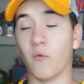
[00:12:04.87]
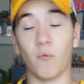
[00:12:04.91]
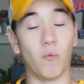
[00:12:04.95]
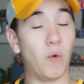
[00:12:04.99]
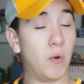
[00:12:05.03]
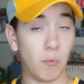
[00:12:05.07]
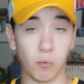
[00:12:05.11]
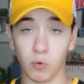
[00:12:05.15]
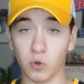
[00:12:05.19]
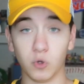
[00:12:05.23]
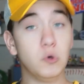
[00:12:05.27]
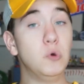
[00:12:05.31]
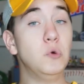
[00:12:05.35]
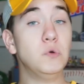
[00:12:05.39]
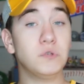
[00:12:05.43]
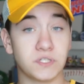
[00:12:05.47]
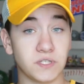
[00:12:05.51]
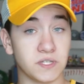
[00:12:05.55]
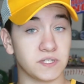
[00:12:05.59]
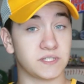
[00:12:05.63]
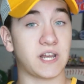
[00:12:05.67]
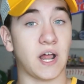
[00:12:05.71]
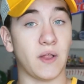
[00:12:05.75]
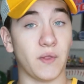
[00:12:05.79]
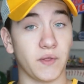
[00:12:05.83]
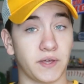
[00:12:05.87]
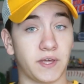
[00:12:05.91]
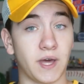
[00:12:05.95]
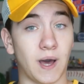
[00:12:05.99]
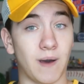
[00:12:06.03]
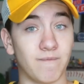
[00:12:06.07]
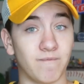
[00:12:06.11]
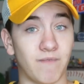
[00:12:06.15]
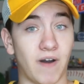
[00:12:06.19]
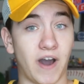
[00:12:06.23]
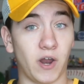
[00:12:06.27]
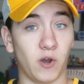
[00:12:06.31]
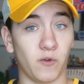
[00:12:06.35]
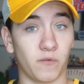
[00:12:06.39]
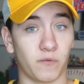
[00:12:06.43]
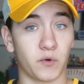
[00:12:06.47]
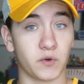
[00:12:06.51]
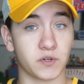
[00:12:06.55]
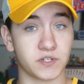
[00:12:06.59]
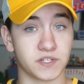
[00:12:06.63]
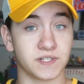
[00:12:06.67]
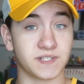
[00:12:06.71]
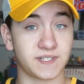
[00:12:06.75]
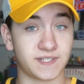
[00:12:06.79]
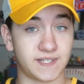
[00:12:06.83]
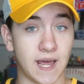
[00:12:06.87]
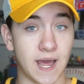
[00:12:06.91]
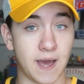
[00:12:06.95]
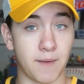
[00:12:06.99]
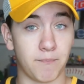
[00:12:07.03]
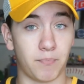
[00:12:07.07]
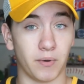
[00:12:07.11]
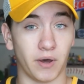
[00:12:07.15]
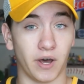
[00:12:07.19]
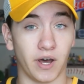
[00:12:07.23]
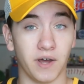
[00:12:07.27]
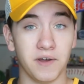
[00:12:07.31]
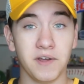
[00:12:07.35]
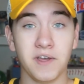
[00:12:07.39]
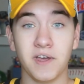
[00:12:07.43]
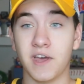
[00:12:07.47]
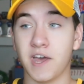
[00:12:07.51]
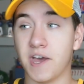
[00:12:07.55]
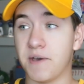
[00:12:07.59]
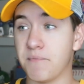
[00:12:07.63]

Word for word: would lose in the Stanley Cup final versus Tampa,